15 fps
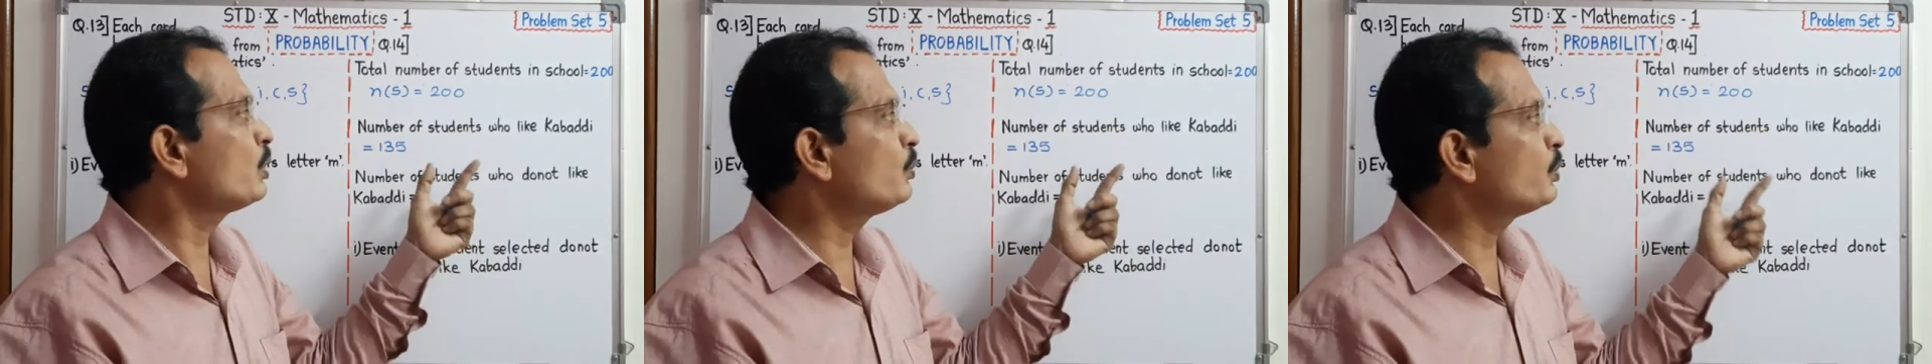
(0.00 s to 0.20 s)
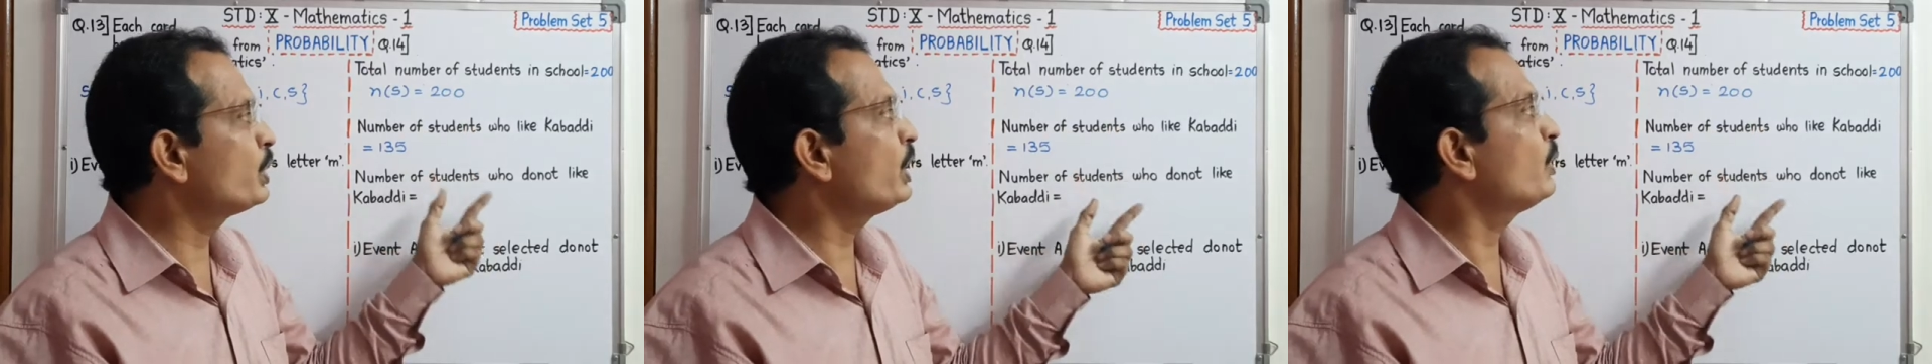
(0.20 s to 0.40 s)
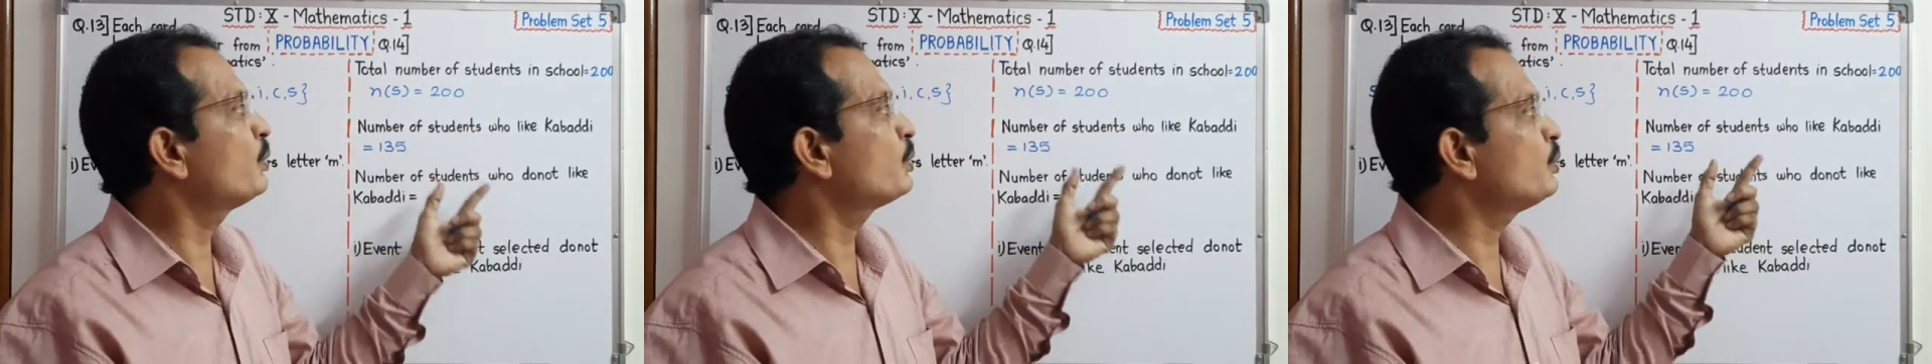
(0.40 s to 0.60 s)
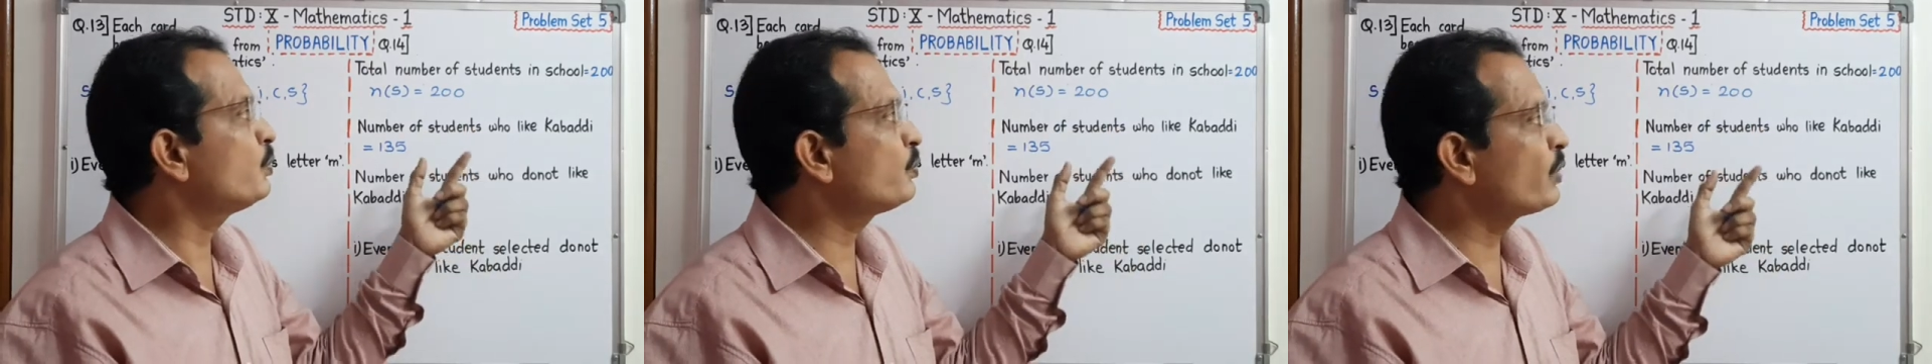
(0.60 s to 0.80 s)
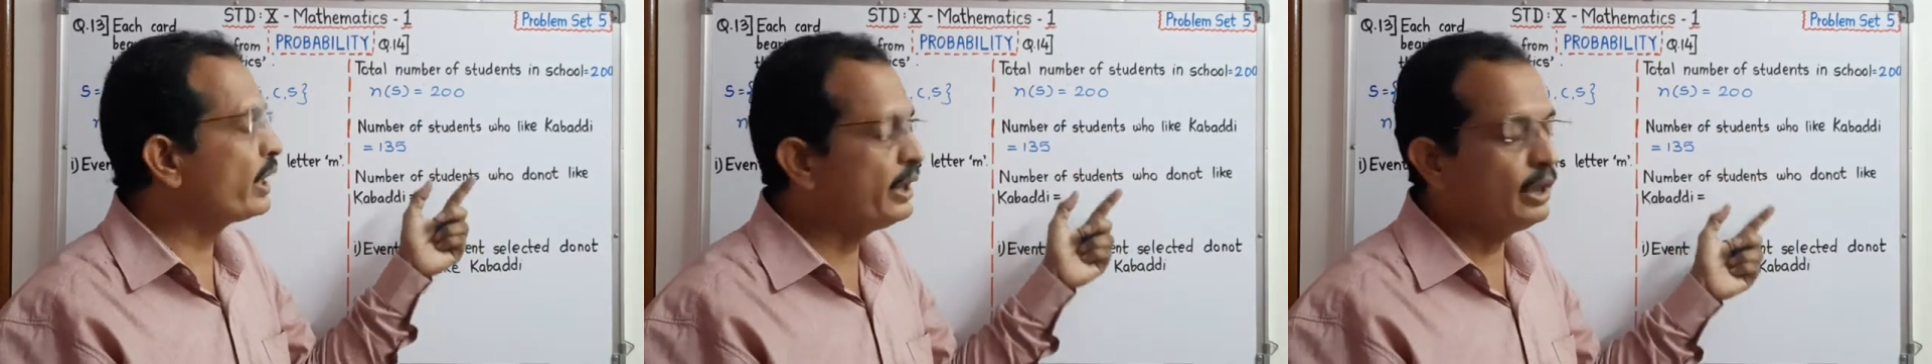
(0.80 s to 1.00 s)
we have to
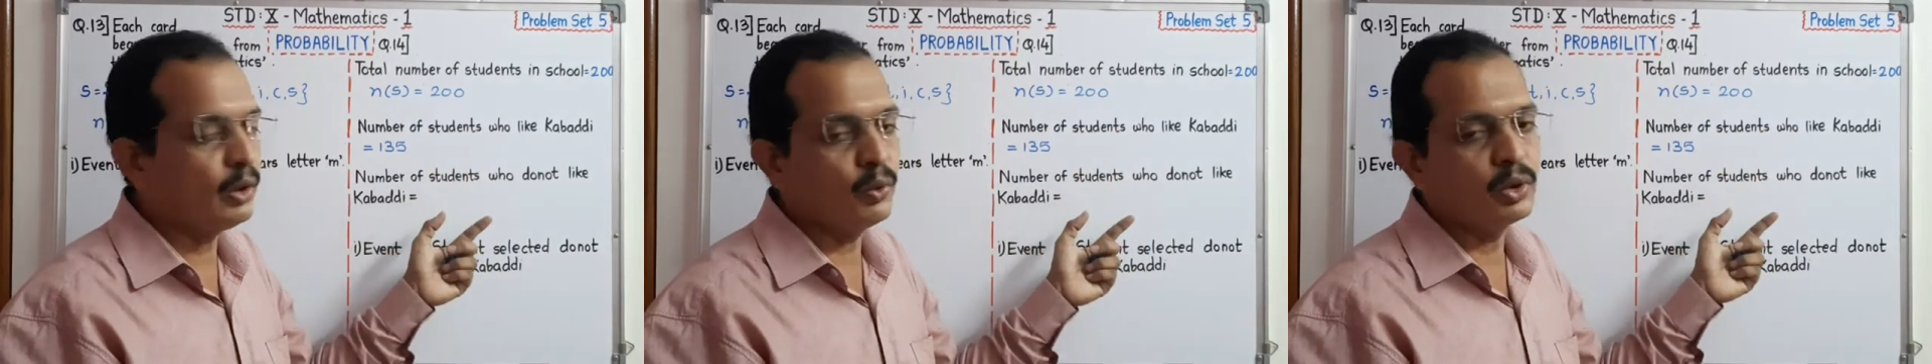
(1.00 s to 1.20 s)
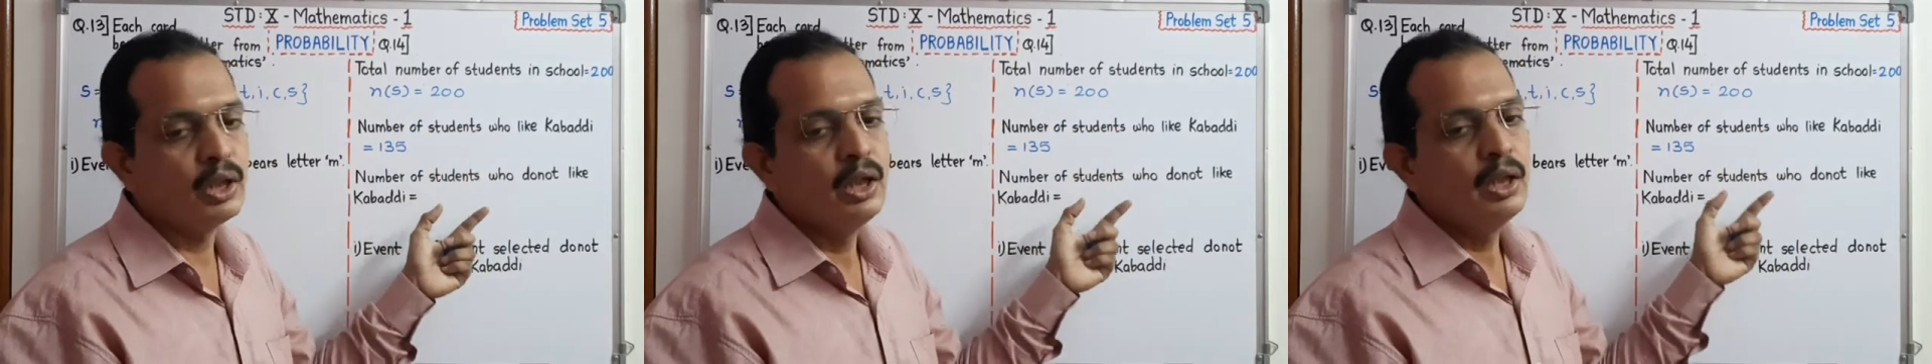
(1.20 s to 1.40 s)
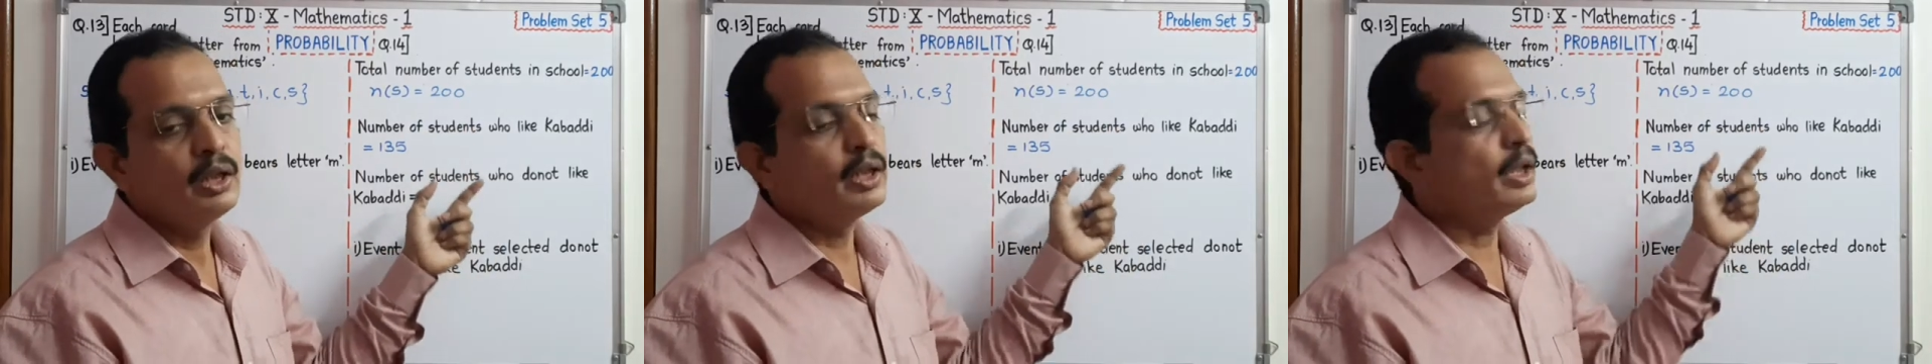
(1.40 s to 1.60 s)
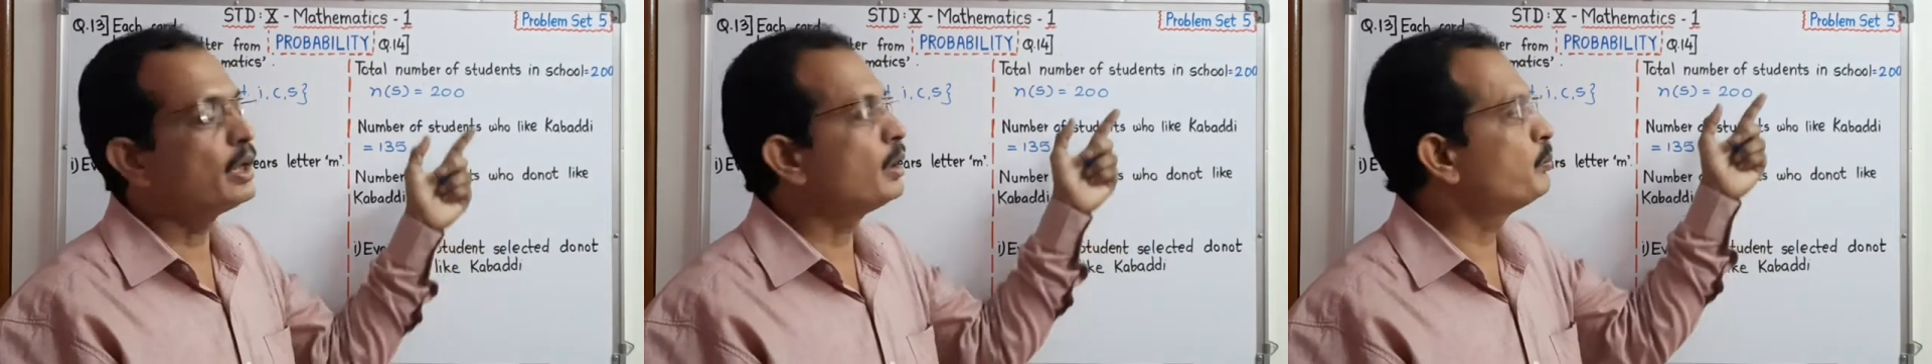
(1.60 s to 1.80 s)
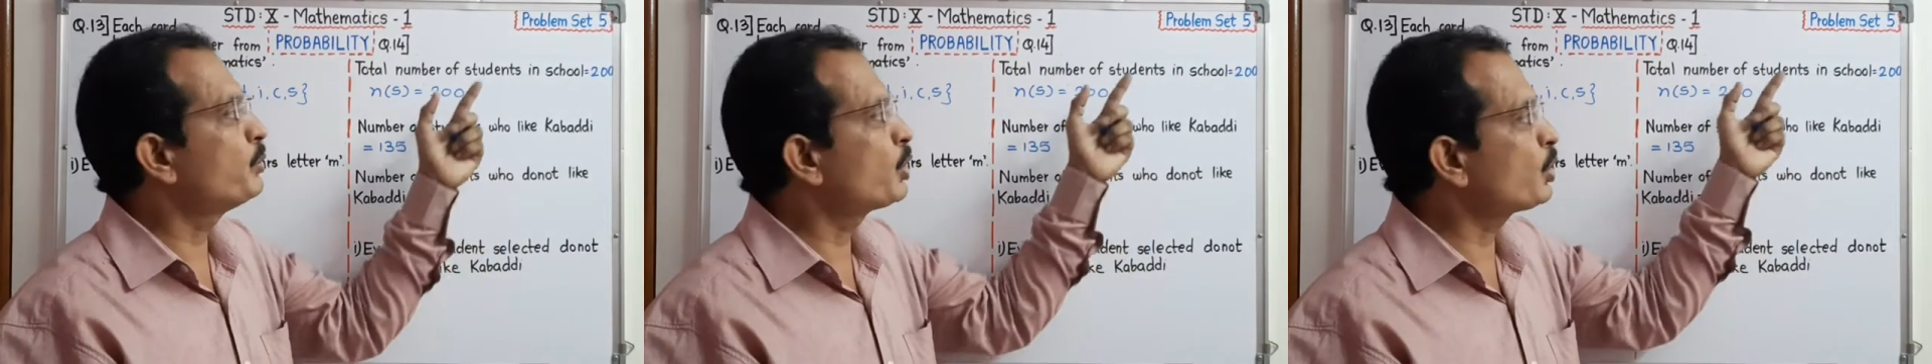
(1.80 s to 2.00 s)
find out the
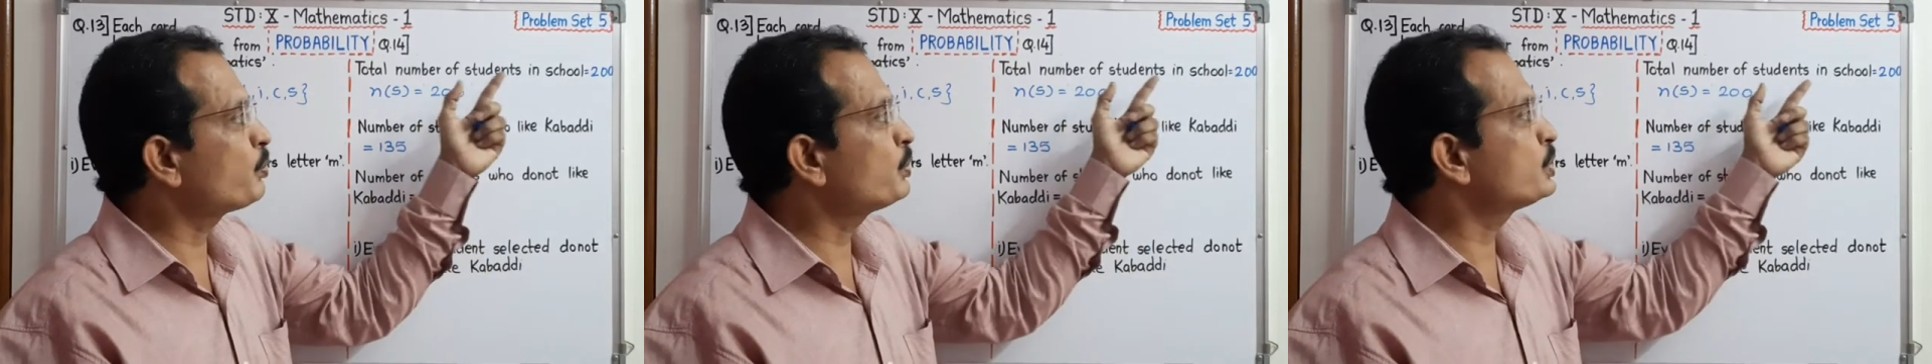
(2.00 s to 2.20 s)
number of